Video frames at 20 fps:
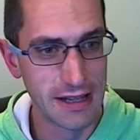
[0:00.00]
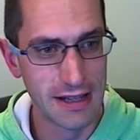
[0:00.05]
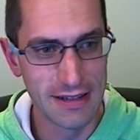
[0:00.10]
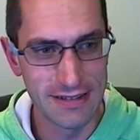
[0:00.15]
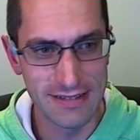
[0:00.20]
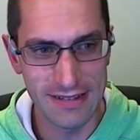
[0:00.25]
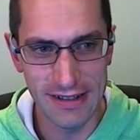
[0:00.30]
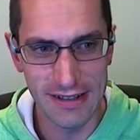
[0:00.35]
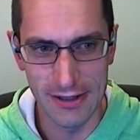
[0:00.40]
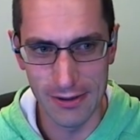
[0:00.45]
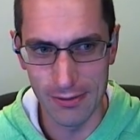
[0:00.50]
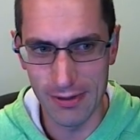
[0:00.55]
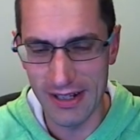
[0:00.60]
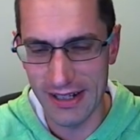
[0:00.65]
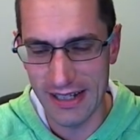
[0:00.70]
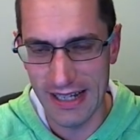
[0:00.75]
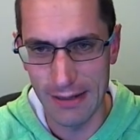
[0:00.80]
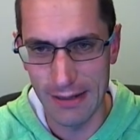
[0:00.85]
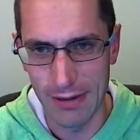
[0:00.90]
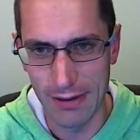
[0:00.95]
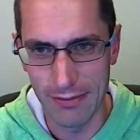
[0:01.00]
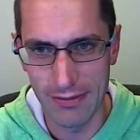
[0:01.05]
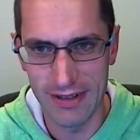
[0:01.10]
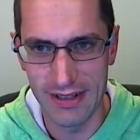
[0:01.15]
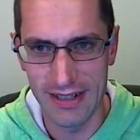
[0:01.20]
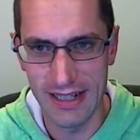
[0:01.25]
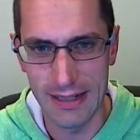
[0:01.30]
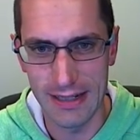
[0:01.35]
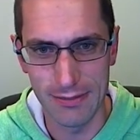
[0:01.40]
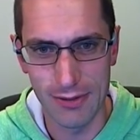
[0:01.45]
So when I came up with the
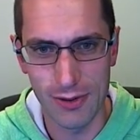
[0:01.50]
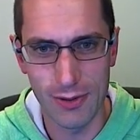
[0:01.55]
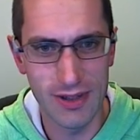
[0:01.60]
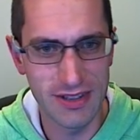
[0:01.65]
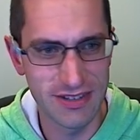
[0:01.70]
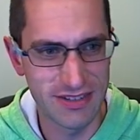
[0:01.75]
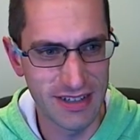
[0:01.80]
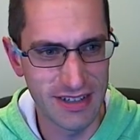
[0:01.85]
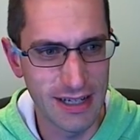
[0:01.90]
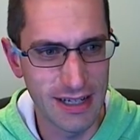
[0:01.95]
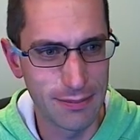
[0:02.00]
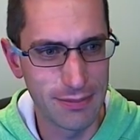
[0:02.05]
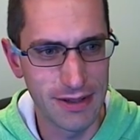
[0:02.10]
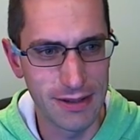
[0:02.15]
name Quidsup,